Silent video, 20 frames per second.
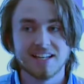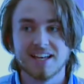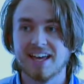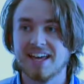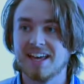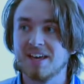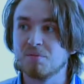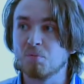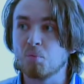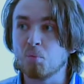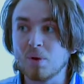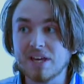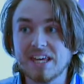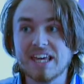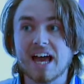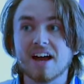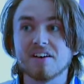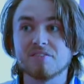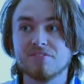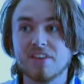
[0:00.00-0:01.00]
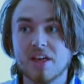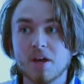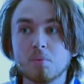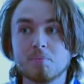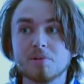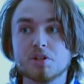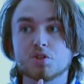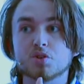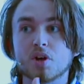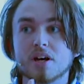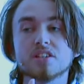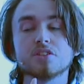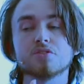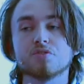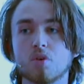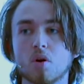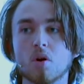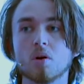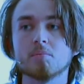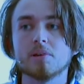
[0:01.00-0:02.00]
And we have now been
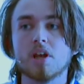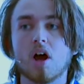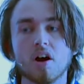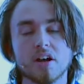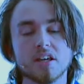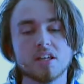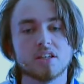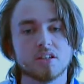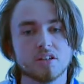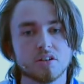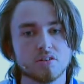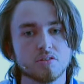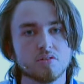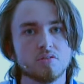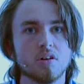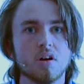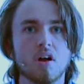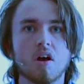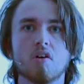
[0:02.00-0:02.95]
transforming IQ